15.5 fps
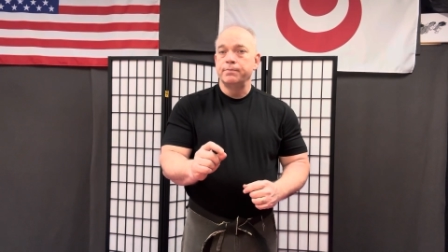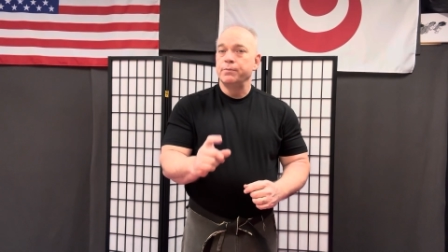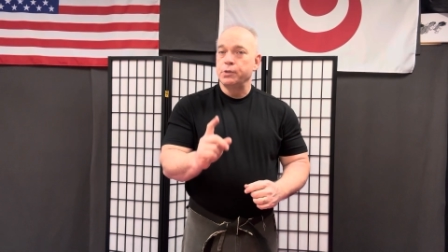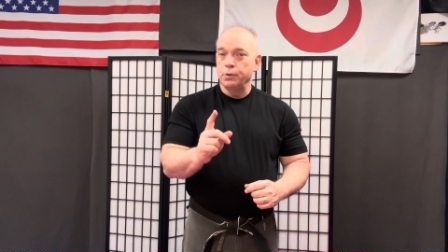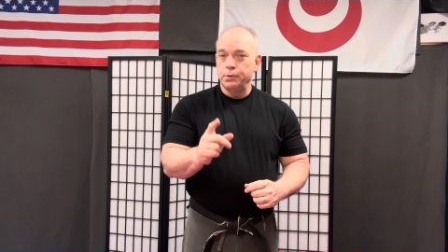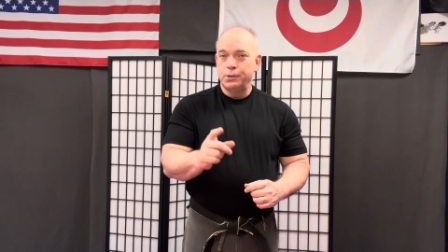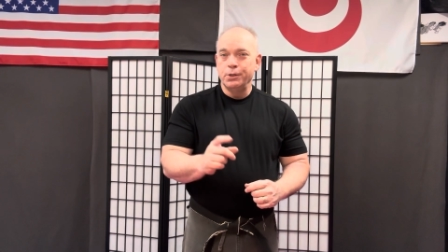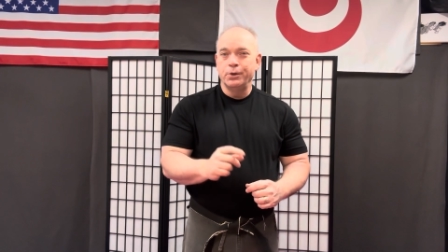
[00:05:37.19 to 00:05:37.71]

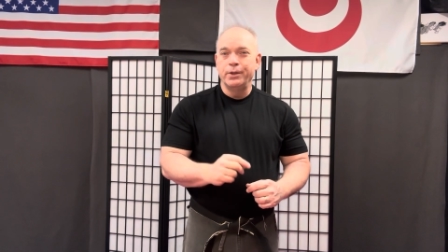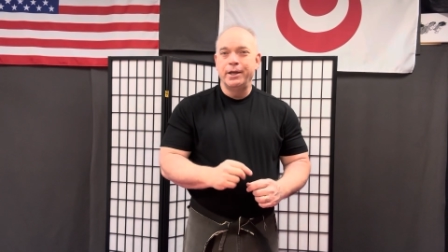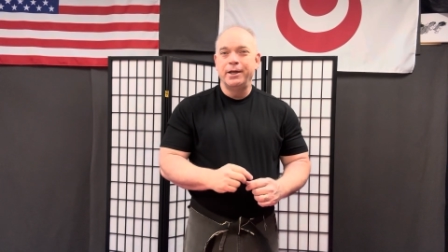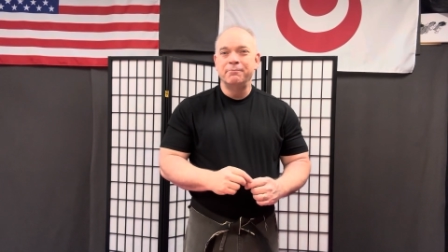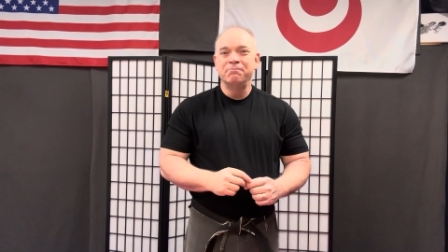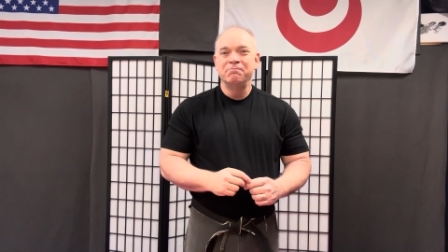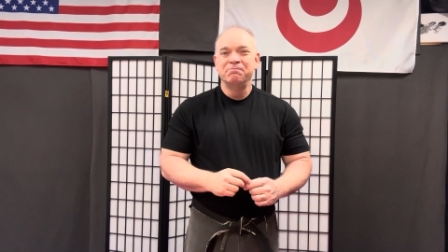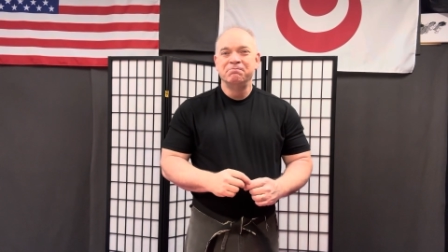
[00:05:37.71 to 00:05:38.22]
So until
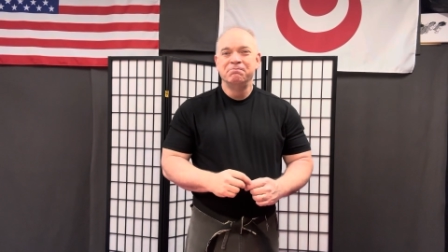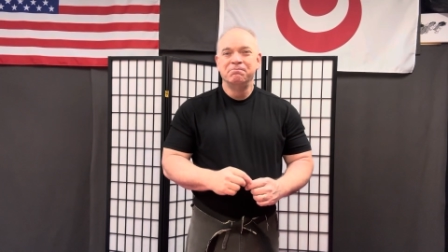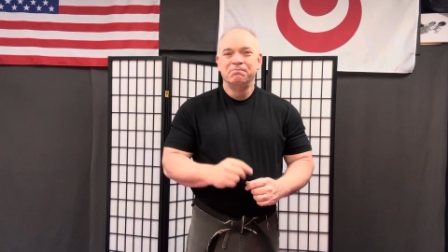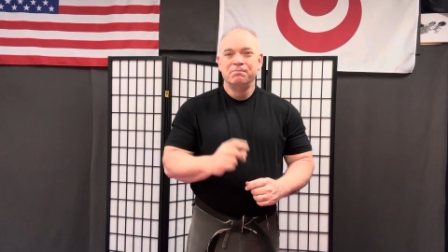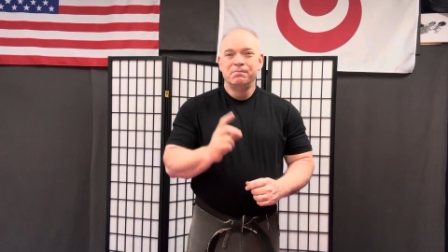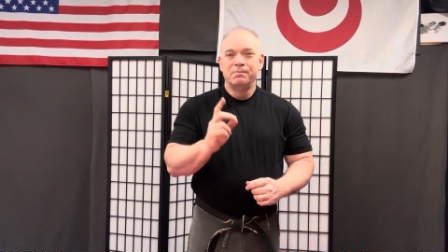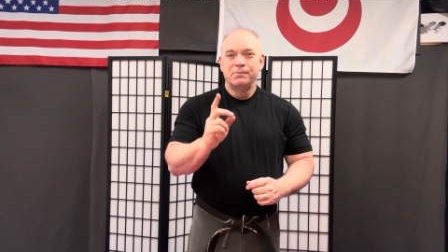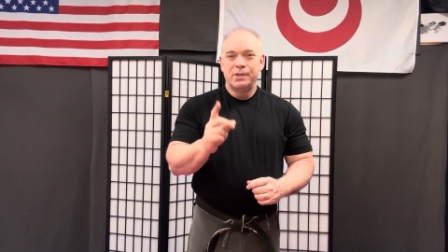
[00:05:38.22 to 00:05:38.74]
then,
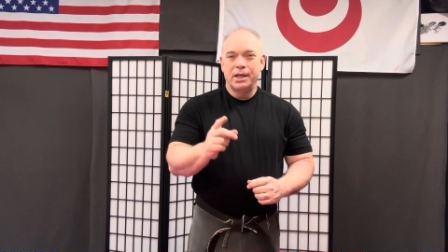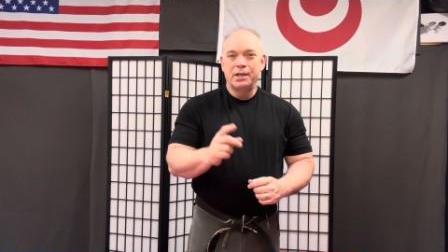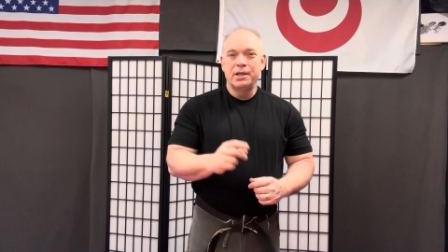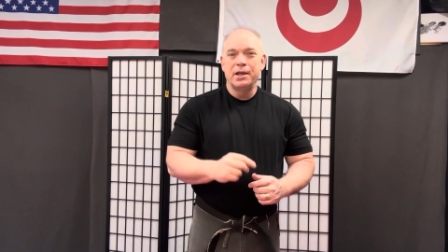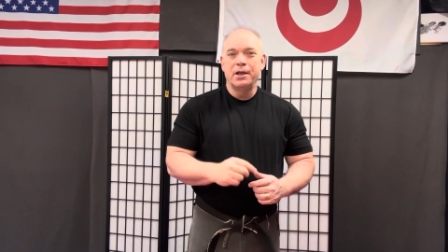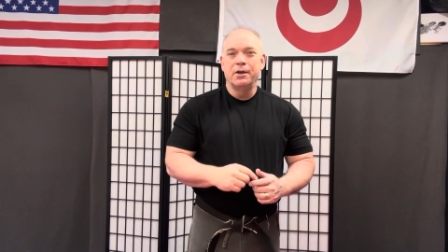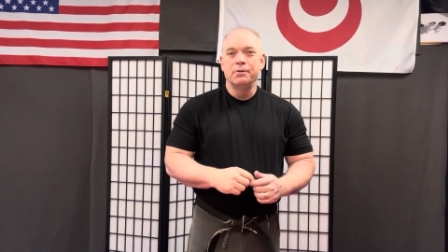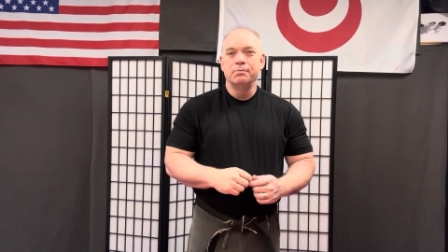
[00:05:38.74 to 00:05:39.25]
take
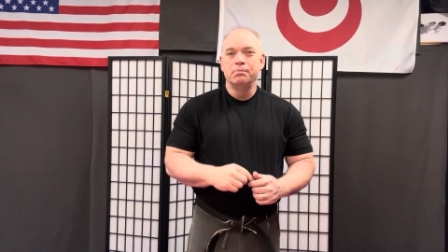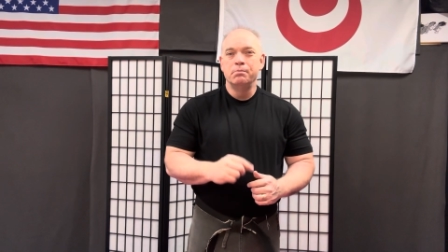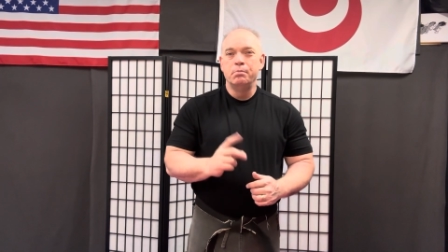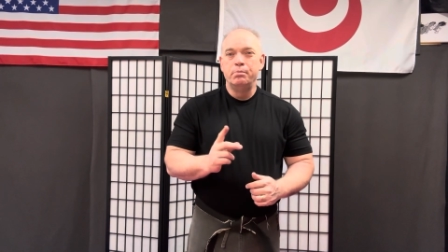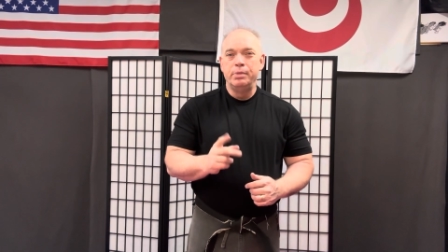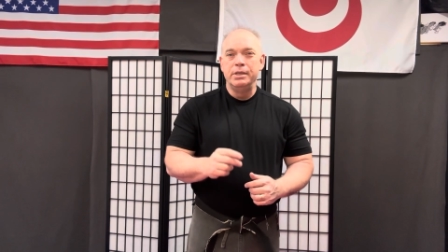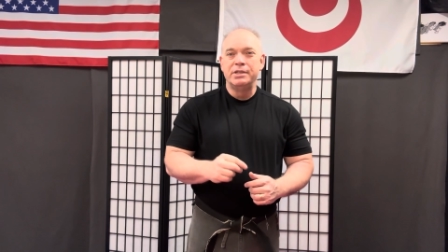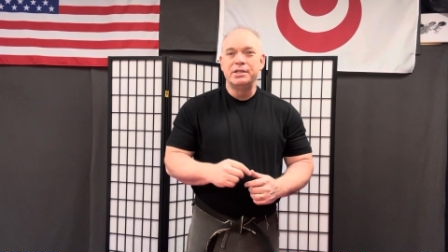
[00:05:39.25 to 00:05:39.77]
care,
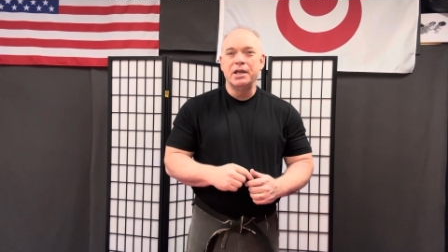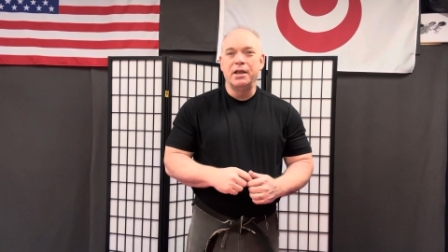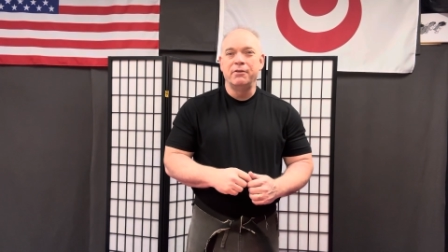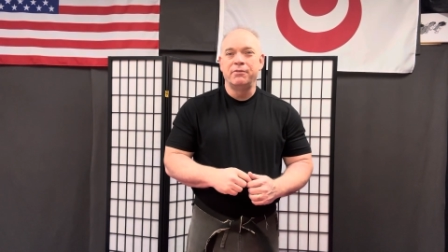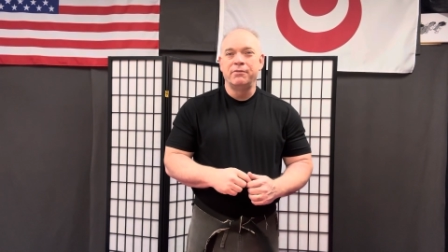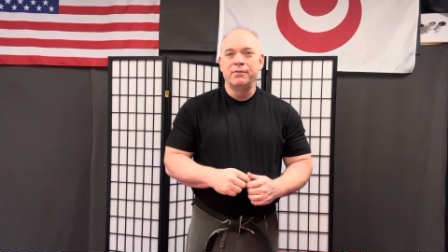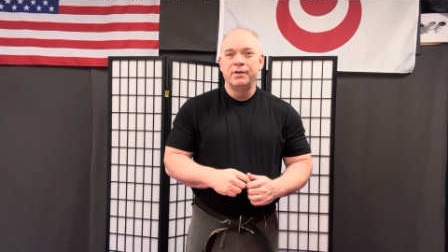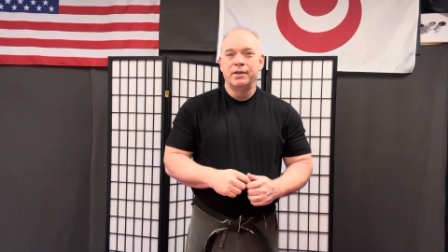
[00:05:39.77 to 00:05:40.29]
be
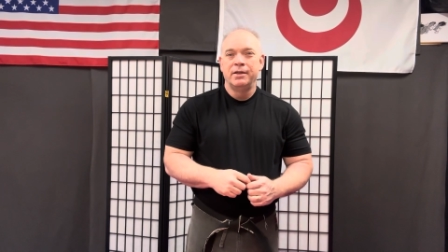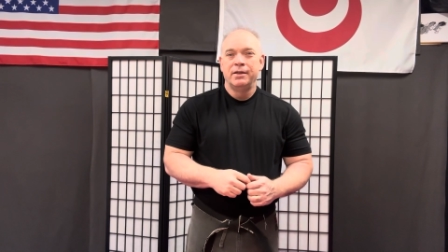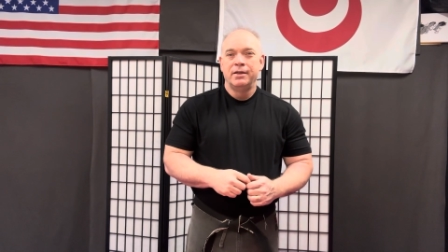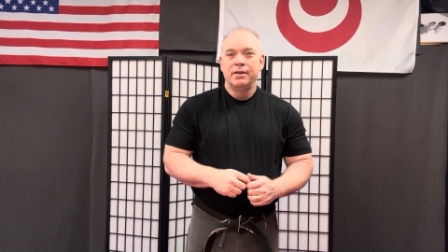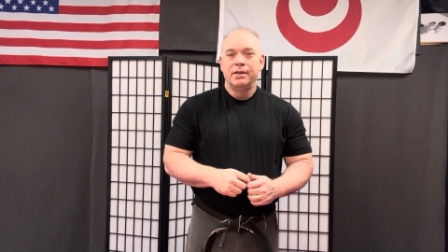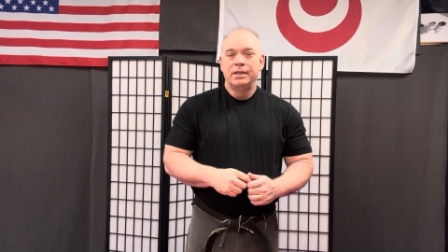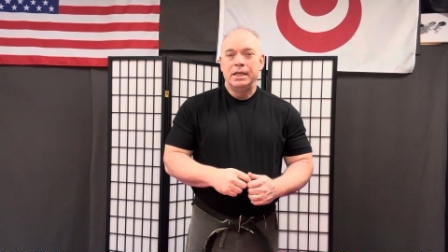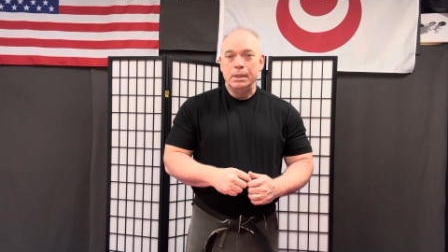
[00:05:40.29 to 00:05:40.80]
safe,
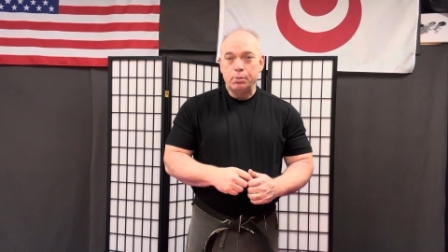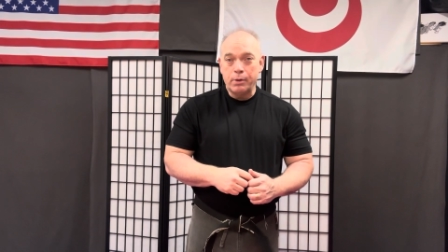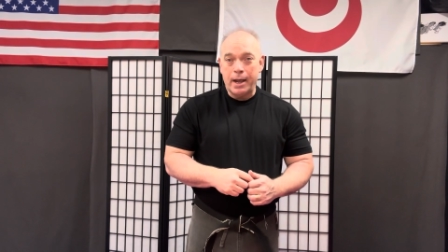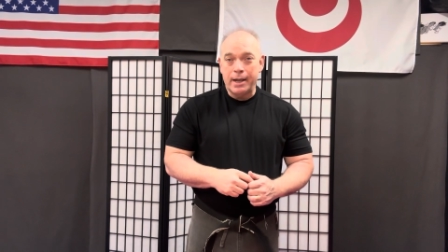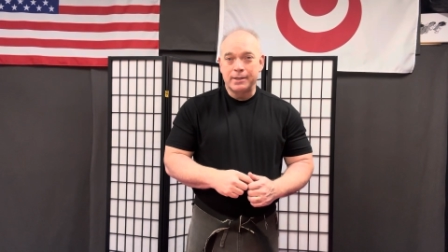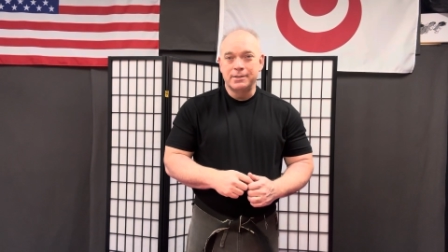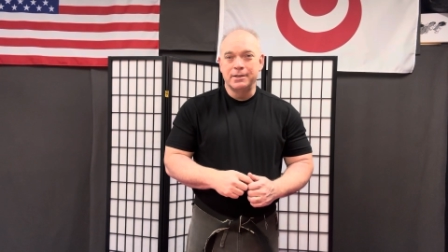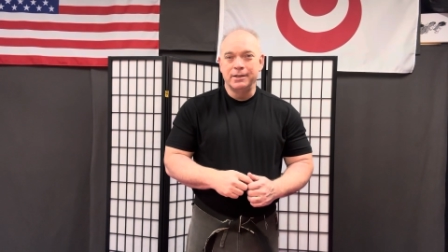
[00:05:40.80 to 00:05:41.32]
keep
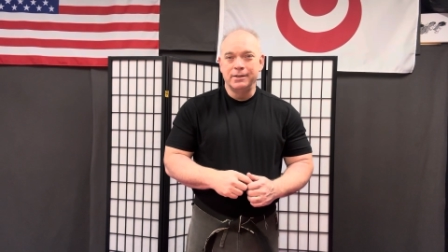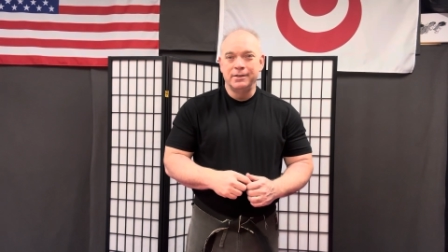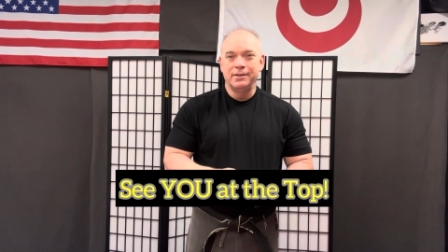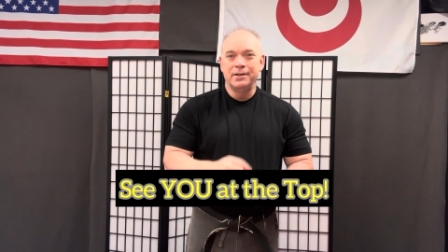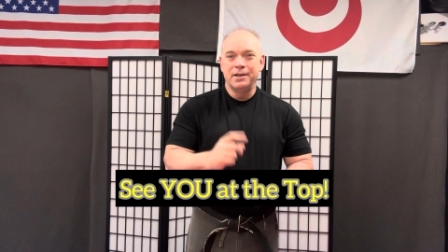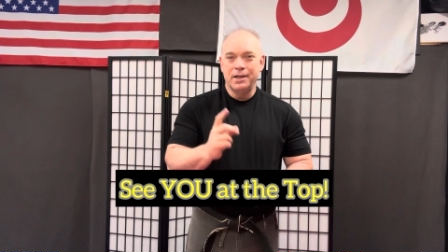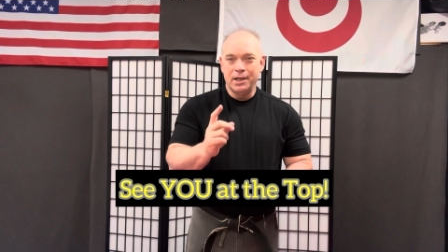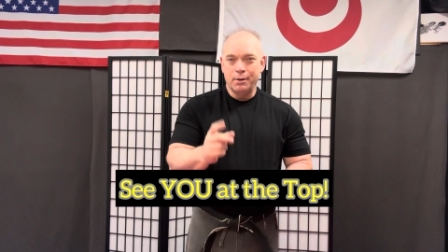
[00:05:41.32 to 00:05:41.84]
practicing,
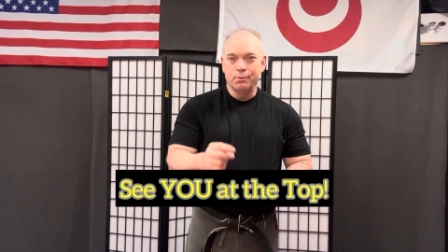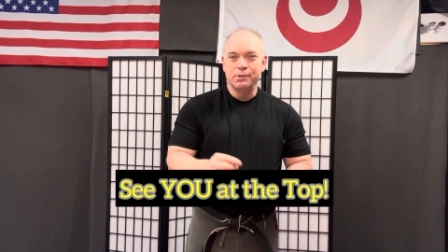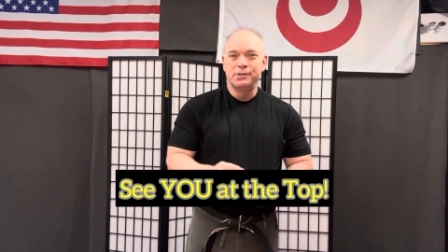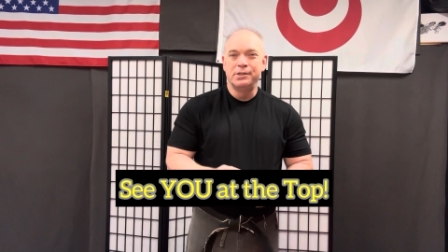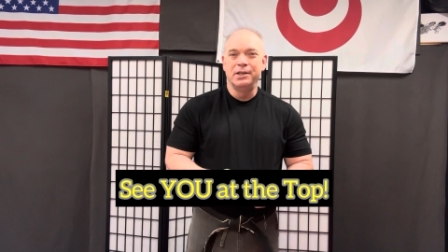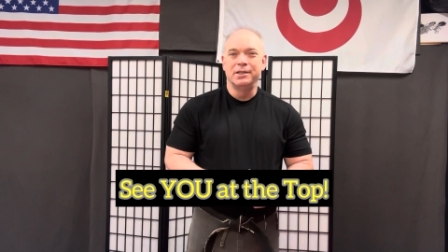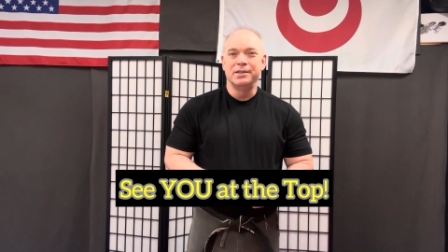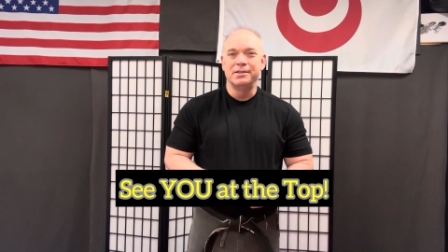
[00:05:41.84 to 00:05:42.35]
and we'll
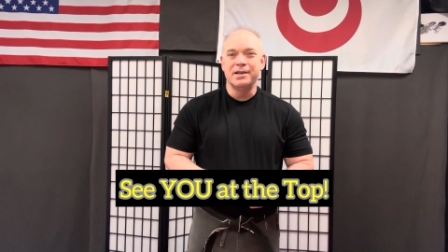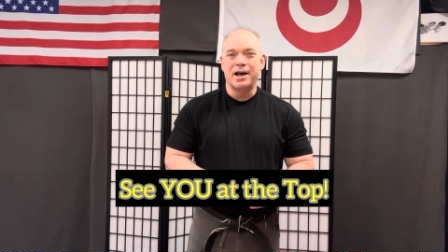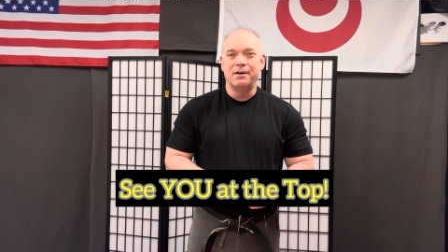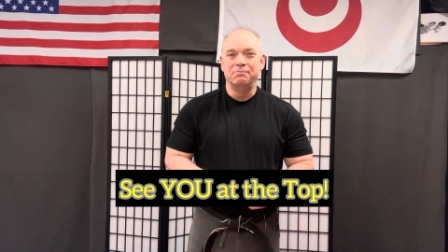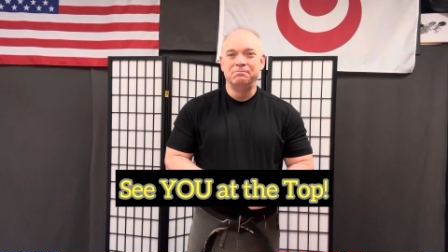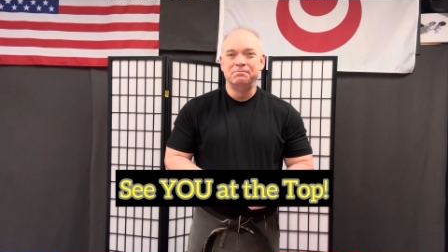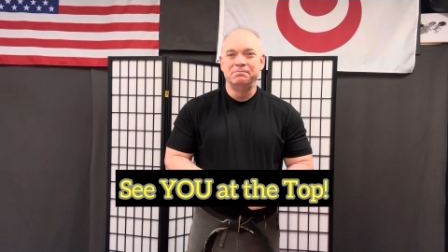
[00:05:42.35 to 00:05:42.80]
see you at the top.